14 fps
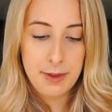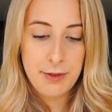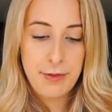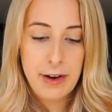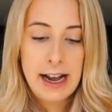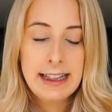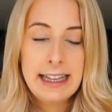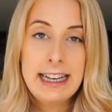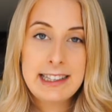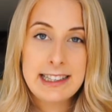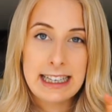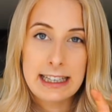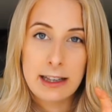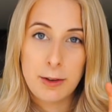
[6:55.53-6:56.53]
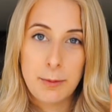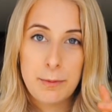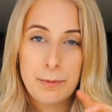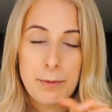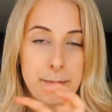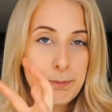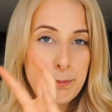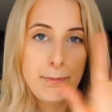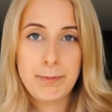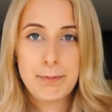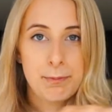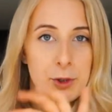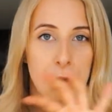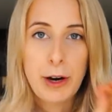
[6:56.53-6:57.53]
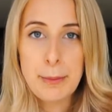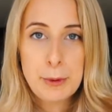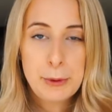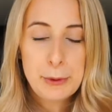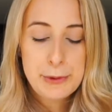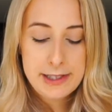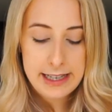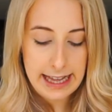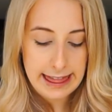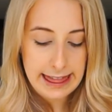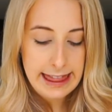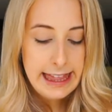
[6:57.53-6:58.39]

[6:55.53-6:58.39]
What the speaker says: finely into like little crumbles and